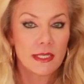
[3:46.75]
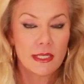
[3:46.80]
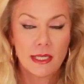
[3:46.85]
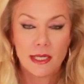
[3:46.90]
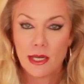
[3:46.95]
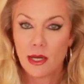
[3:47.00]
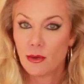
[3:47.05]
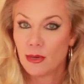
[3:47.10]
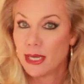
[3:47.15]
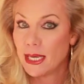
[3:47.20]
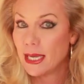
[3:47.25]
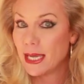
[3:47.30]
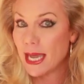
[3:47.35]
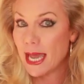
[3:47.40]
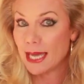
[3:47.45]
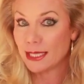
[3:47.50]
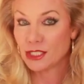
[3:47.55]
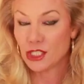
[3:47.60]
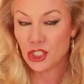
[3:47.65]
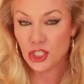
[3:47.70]
you know, he
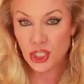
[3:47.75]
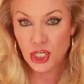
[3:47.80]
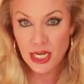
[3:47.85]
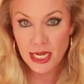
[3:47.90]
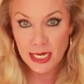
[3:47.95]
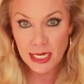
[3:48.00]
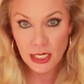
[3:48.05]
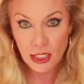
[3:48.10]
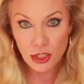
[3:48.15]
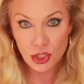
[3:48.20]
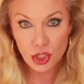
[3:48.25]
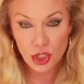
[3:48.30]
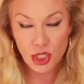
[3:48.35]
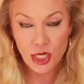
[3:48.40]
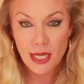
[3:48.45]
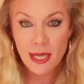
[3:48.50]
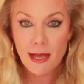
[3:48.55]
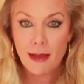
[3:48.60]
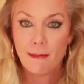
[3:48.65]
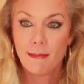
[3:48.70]
had to
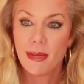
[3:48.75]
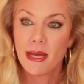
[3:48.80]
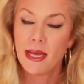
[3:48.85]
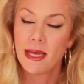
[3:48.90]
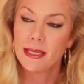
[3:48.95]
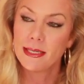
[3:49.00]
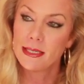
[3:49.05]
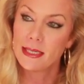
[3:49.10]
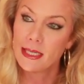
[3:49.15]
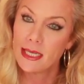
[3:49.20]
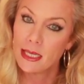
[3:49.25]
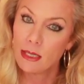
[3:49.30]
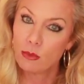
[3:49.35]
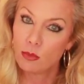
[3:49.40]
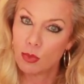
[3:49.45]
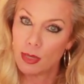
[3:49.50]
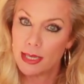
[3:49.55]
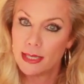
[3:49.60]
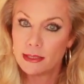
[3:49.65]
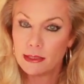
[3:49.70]
change, but he
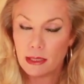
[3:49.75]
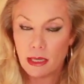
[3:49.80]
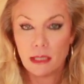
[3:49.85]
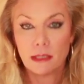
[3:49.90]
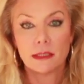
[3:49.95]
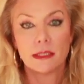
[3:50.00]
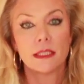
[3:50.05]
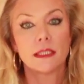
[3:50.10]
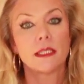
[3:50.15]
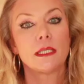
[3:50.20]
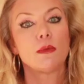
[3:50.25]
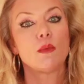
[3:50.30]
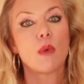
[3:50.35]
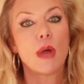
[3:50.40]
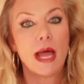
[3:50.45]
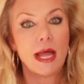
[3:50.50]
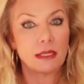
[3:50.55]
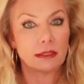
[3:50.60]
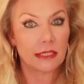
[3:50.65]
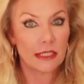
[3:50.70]
went a little
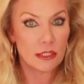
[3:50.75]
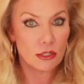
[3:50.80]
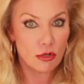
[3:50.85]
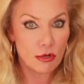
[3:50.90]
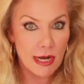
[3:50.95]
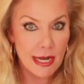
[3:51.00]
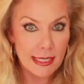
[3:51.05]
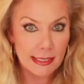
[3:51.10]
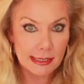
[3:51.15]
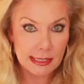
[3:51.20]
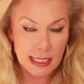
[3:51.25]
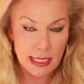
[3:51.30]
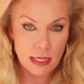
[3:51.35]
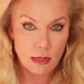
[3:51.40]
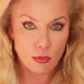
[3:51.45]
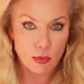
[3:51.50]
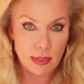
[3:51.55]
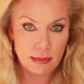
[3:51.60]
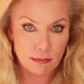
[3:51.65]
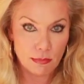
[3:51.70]
wild and crazy
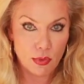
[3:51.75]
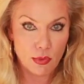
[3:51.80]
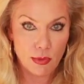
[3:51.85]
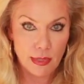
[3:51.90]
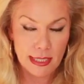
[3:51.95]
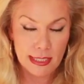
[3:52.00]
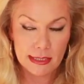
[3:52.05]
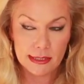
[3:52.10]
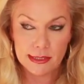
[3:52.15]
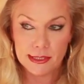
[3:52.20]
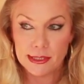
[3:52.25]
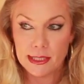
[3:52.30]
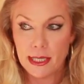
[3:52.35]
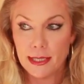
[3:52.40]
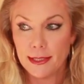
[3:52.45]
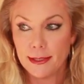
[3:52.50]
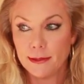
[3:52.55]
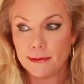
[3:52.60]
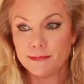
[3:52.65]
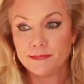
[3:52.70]
at one point,
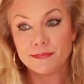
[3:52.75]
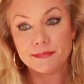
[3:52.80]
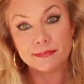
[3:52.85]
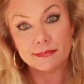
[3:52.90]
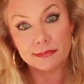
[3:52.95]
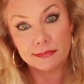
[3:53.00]
so